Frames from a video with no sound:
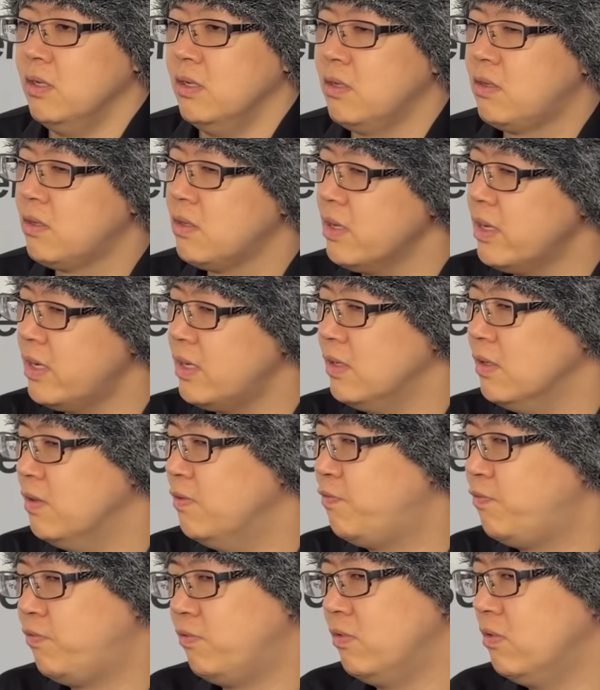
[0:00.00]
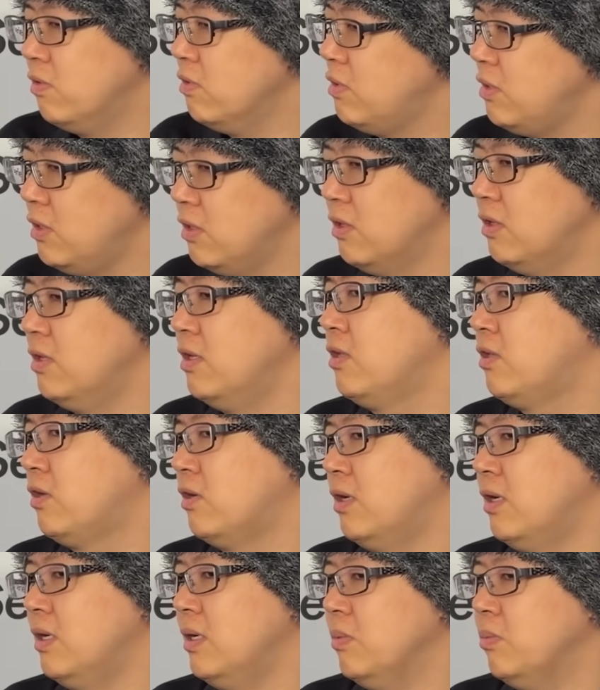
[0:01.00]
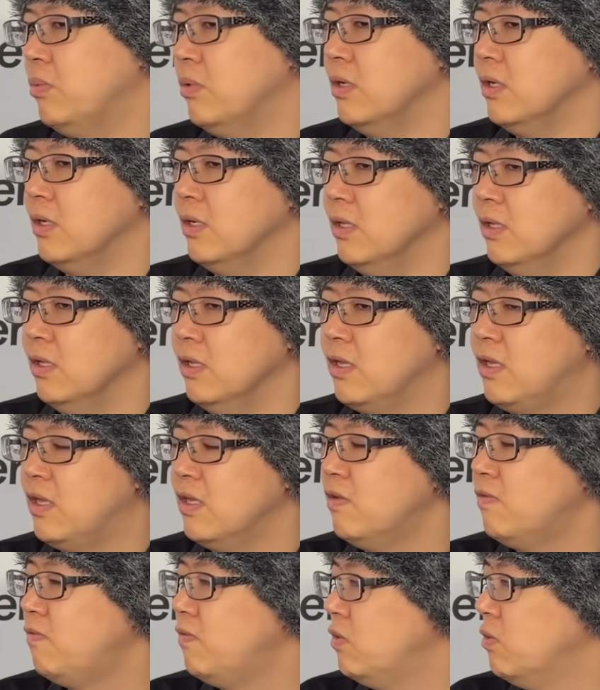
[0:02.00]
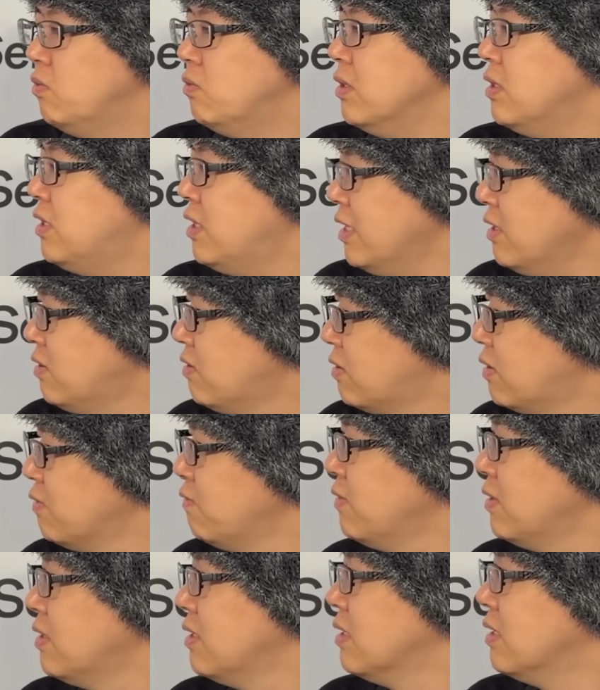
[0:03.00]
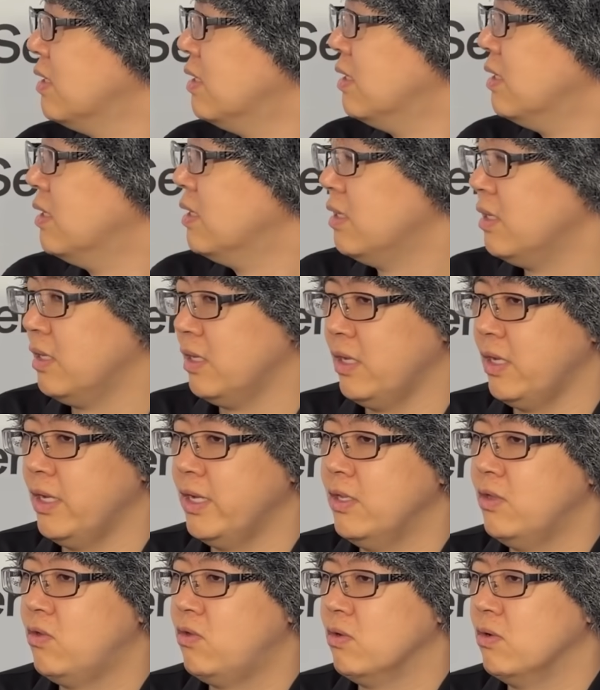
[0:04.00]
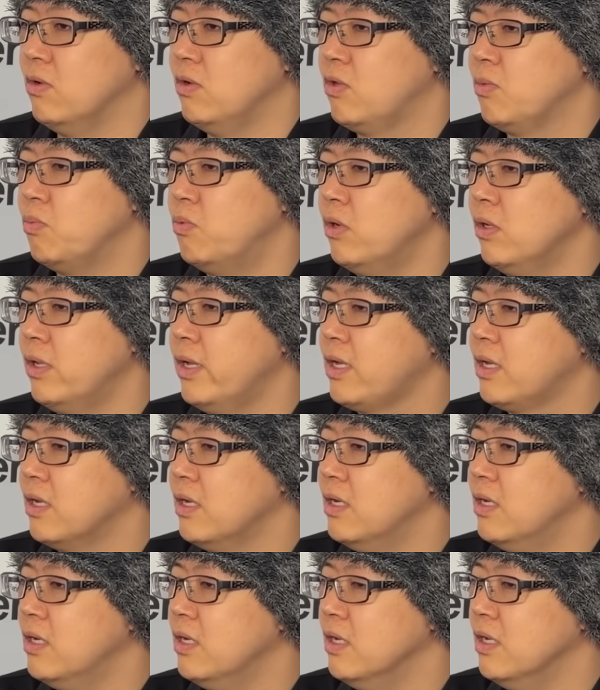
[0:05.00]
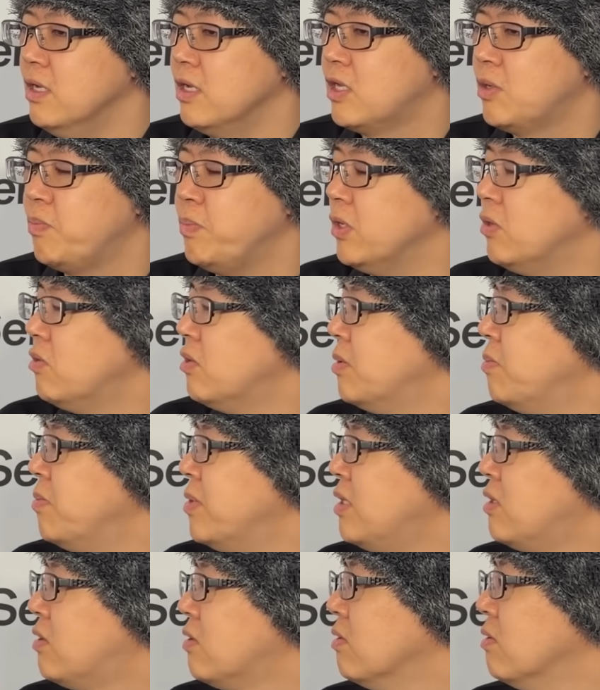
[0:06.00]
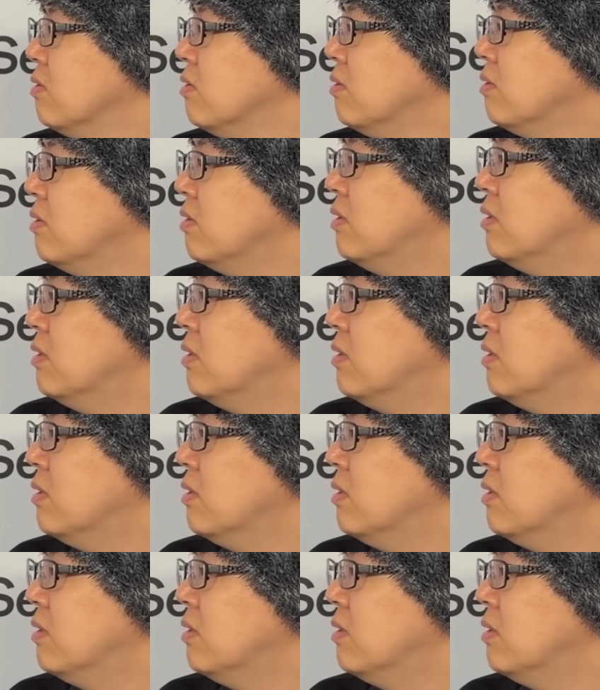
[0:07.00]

it's not a full DSLR, but it gives you a taste of it. And so it's more like an experimental